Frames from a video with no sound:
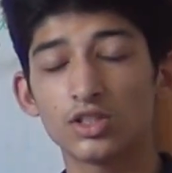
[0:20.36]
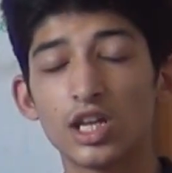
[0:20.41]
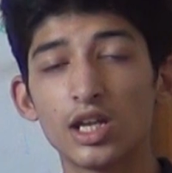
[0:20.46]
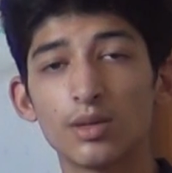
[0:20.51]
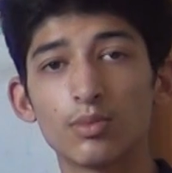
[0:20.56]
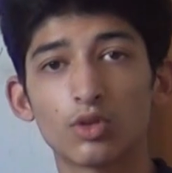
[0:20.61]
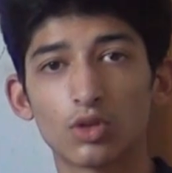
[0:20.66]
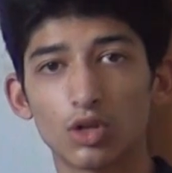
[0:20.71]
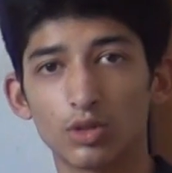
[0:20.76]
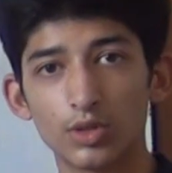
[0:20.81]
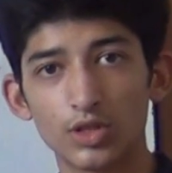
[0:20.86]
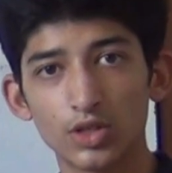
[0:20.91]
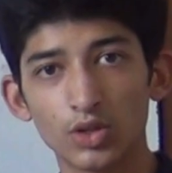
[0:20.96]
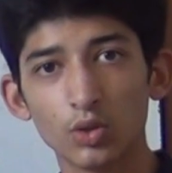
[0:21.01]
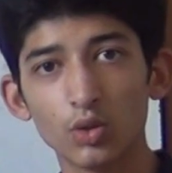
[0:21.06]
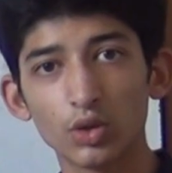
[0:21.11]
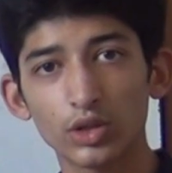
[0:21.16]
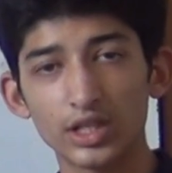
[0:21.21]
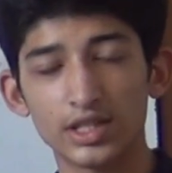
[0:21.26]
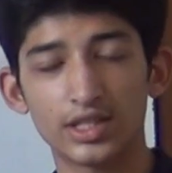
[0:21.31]
named Robert
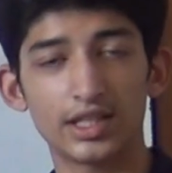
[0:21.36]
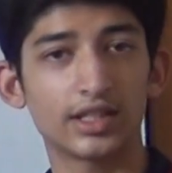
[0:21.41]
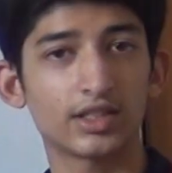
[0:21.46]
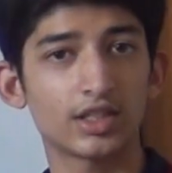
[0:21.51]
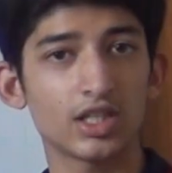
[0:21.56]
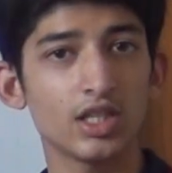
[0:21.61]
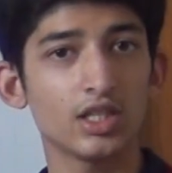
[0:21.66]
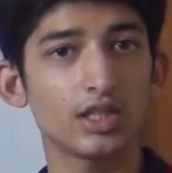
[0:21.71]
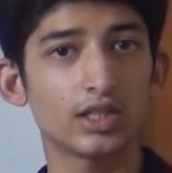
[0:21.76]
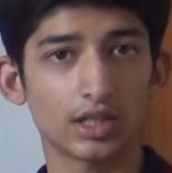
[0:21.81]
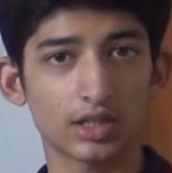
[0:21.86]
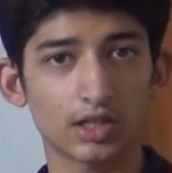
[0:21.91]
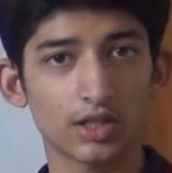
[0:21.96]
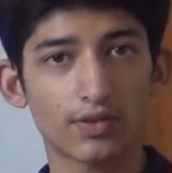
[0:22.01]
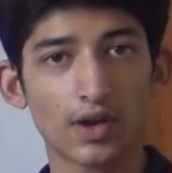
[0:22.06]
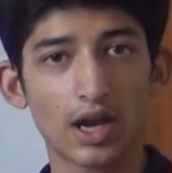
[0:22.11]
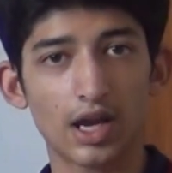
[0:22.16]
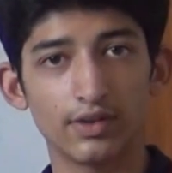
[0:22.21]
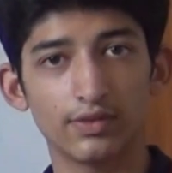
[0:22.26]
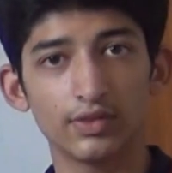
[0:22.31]
Hooke in
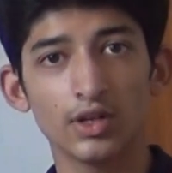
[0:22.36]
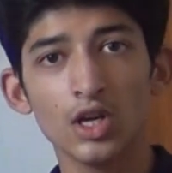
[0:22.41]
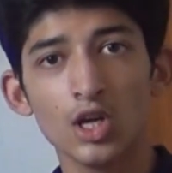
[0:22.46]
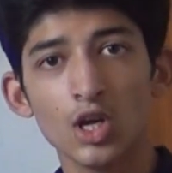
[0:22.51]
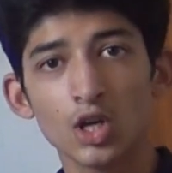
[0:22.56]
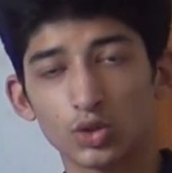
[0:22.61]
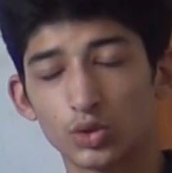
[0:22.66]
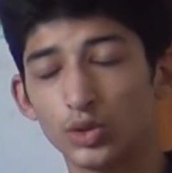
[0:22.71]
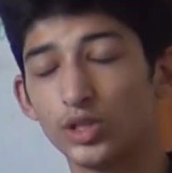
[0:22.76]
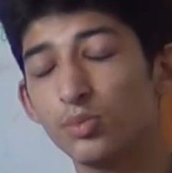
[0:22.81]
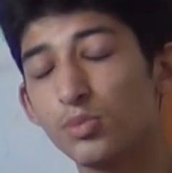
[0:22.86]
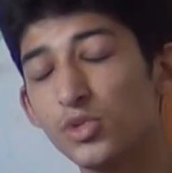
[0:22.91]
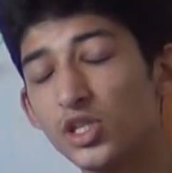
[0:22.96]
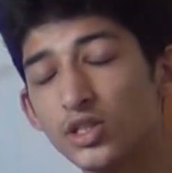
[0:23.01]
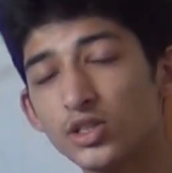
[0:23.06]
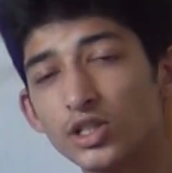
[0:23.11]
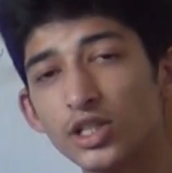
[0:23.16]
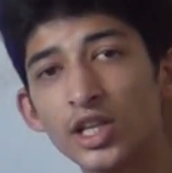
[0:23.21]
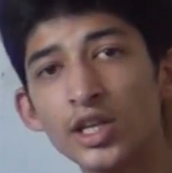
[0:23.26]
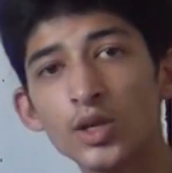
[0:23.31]
1665. So, it
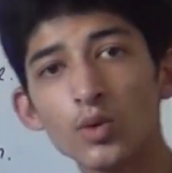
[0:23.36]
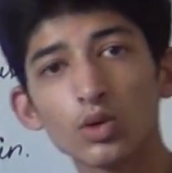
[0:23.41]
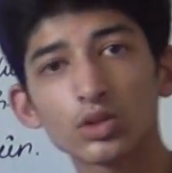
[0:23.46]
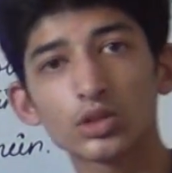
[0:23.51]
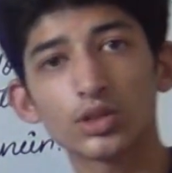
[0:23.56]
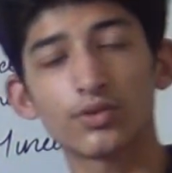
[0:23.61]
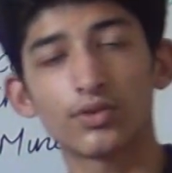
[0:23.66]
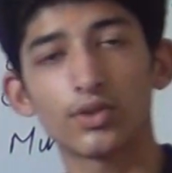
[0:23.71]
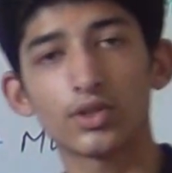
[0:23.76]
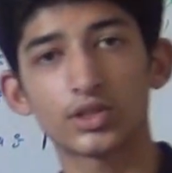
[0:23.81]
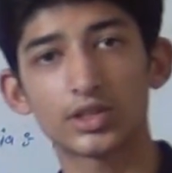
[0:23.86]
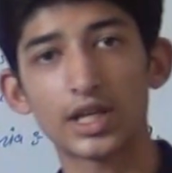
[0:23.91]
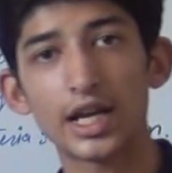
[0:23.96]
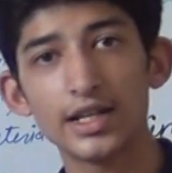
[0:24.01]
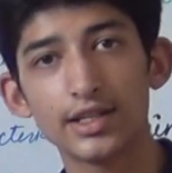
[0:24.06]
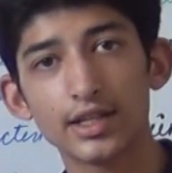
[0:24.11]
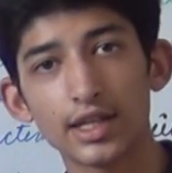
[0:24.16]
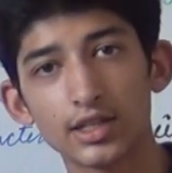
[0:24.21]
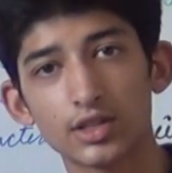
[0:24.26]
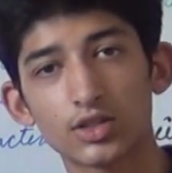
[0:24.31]
means that he was the first
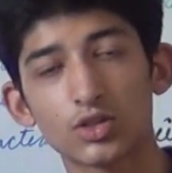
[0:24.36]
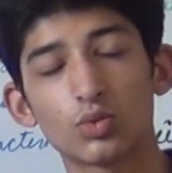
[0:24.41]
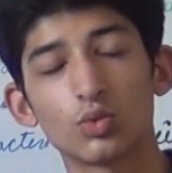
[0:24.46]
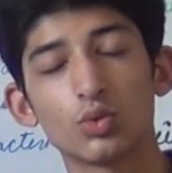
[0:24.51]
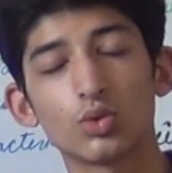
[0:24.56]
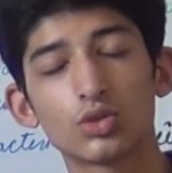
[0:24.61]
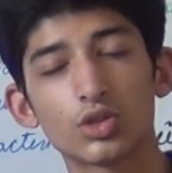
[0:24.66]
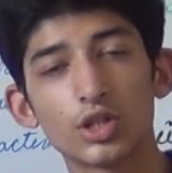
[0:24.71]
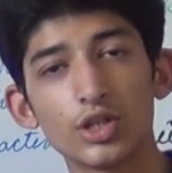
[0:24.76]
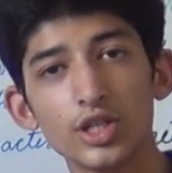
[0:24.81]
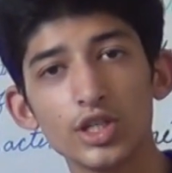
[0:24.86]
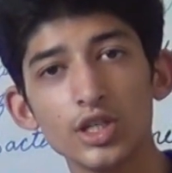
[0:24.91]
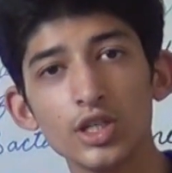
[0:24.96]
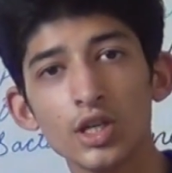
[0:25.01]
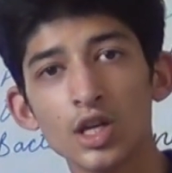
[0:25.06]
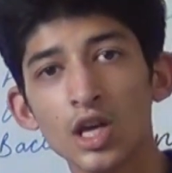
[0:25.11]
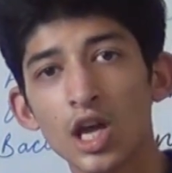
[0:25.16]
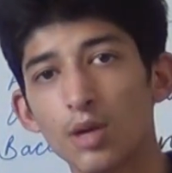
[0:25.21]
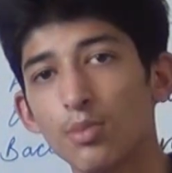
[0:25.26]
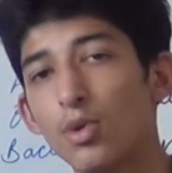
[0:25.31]
scientist to study
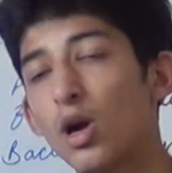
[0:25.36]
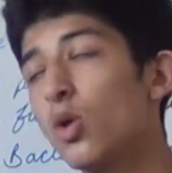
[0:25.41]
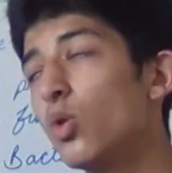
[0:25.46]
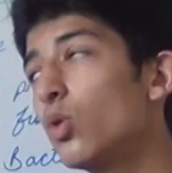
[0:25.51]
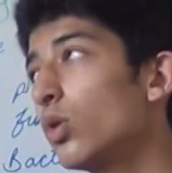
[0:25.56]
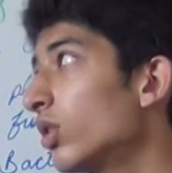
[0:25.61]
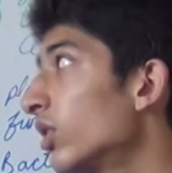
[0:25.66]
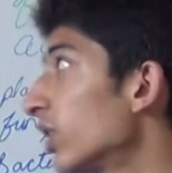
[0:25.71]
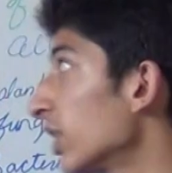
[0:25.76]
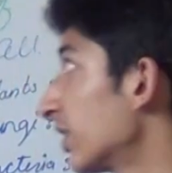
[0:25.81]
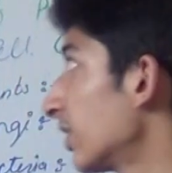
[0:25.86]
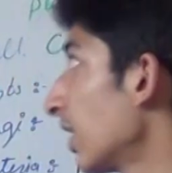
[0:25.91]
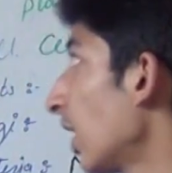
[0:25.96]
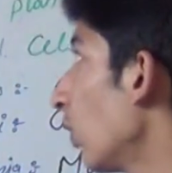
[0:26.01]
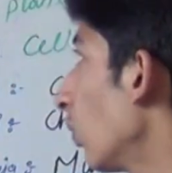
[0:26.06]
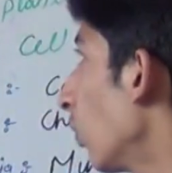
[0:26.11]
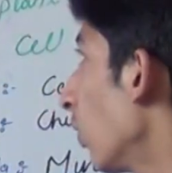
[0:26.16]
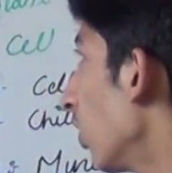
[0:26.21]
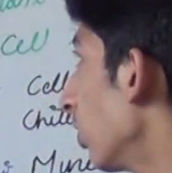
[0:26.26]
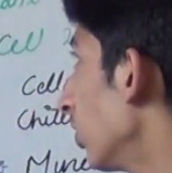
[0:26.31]
about the
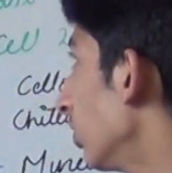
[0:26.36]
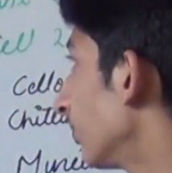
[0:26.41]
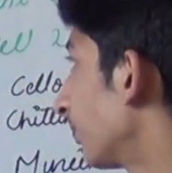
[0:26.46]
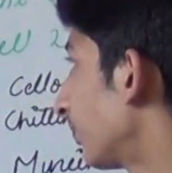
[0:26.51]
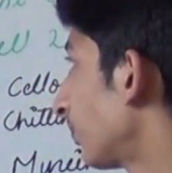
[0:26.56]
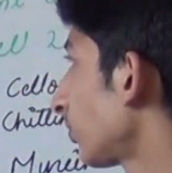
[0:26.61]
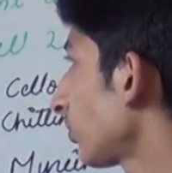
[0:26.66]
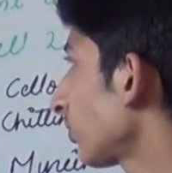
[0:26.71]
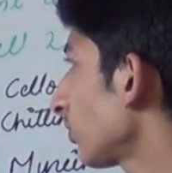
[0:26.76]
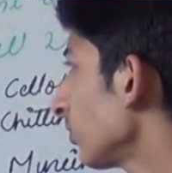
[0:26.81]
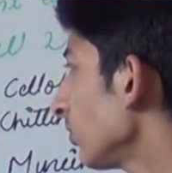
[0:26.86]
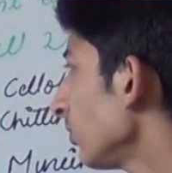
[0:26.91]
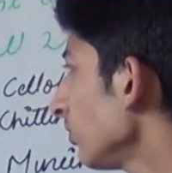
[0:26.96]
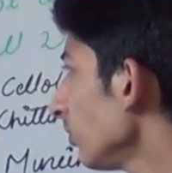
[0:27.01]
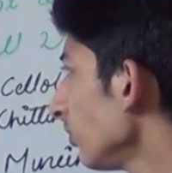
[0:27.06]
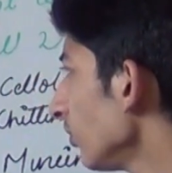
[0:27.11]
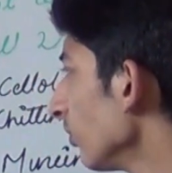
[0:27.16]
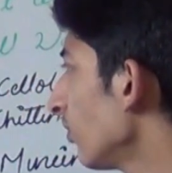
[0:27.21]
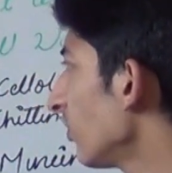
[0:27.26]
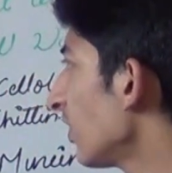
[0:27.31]
cell wall.
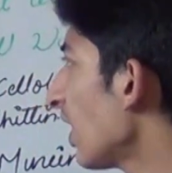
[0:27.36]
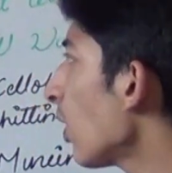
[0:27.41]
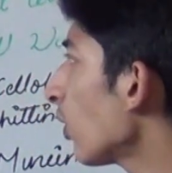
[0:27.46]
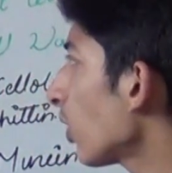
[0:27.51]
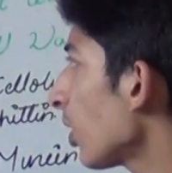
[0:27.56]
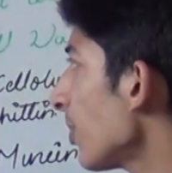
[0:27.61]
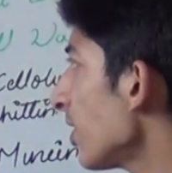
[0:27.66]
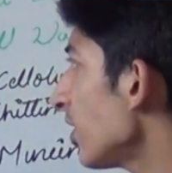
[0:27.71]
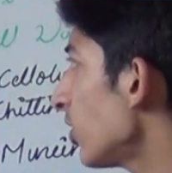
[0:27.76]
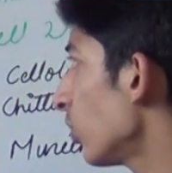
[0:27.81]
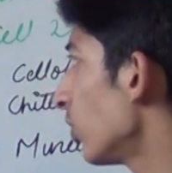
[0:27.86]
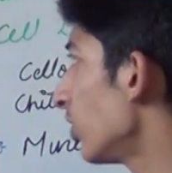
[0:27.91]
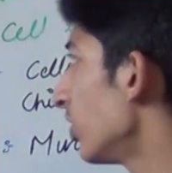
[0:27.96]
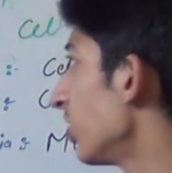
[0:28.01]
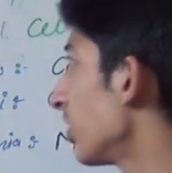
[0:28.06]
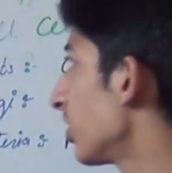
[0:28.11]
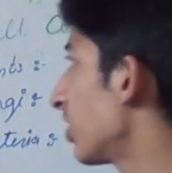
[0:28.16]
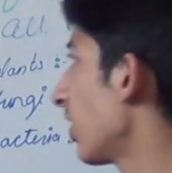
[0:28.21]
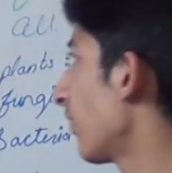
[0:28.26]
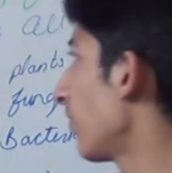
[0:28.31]
Now coming
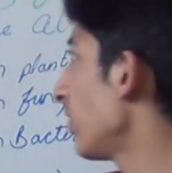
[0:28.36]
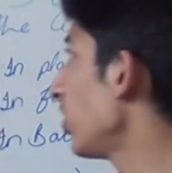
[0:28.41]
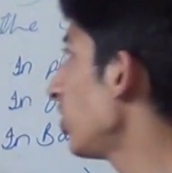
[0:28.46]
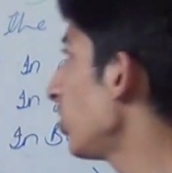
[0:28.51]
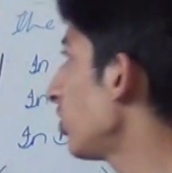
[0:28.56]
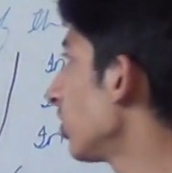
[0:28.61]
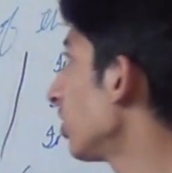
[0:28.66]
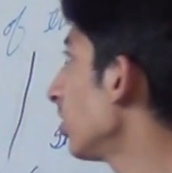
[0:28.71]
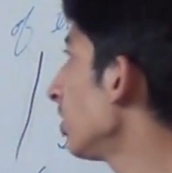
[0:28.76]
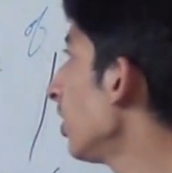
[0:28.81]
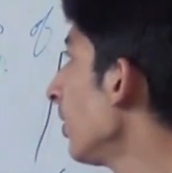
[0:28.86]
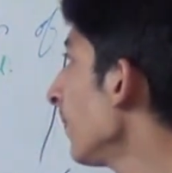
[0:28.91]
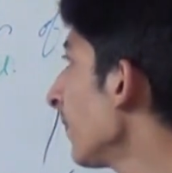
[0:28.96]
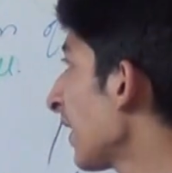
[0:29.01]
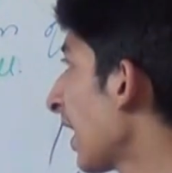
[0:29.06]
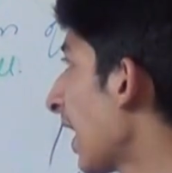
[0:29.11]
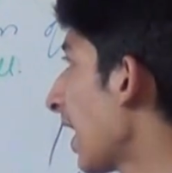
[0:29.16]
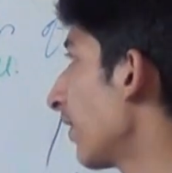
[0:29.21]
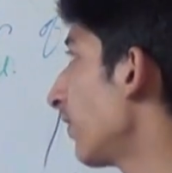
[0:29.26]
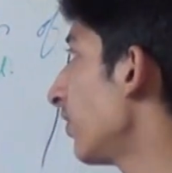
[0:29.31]
towards this definition,
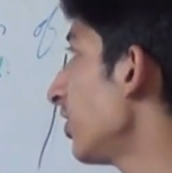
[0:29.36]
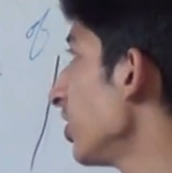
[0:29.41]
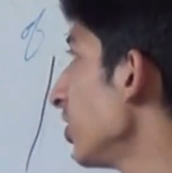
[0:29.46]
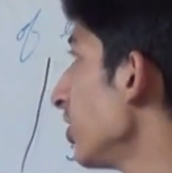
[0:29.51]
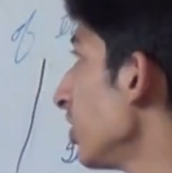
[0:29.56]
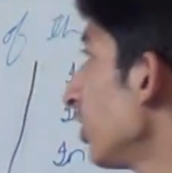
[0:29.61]
I have written